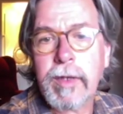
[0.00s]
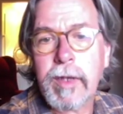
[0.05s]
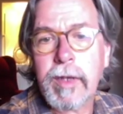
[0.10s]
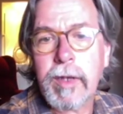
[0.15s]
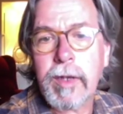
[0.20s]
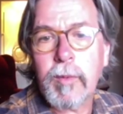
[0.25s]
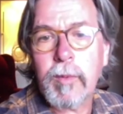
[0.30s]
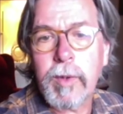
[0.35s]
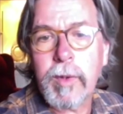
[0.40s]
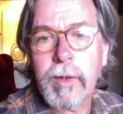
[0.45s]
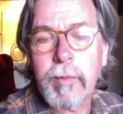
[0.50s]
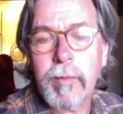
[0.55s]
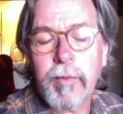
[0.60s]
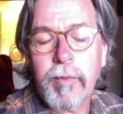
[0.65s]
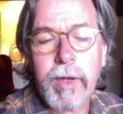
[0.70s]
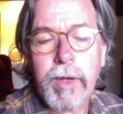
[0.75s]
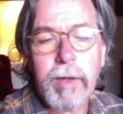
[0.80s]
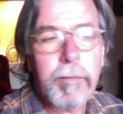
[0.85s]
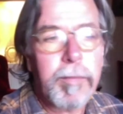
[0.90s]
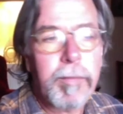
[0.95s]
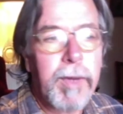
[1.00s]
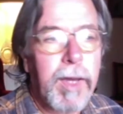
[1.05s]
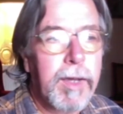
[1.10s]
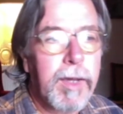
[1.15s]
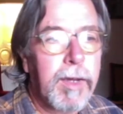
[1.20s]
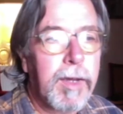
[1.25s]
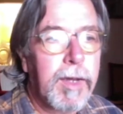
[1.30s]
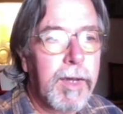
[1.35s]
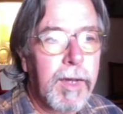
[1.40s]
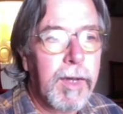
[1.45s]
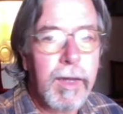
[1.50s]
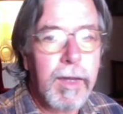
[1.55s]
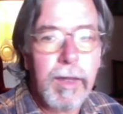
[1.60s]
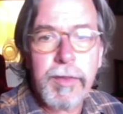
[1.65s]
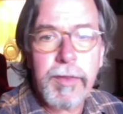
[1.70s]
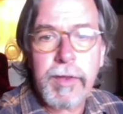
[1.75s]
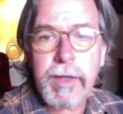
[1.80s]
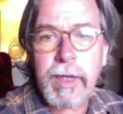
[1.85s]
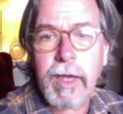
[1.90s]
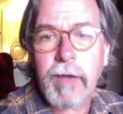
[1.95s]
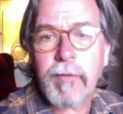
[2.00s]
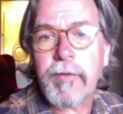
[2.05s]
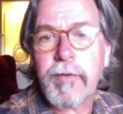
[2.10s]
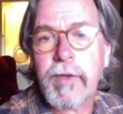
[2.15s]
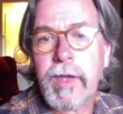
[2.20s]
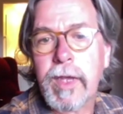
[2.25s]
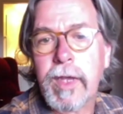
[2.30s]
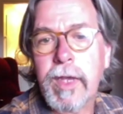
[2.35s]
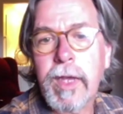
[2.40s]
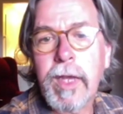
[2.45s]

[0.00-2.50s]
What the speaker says: It will bring back the cafe,